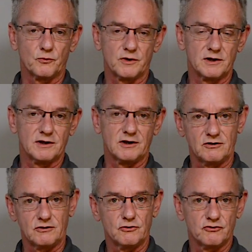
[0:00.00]
when to
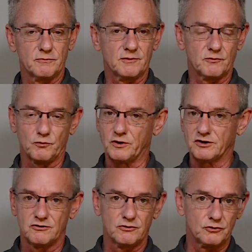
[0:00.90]
use them, and what
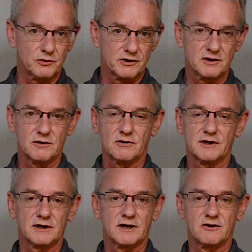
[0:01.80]
to do with it, and all
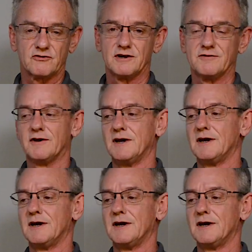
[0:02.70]
that kind of stuff,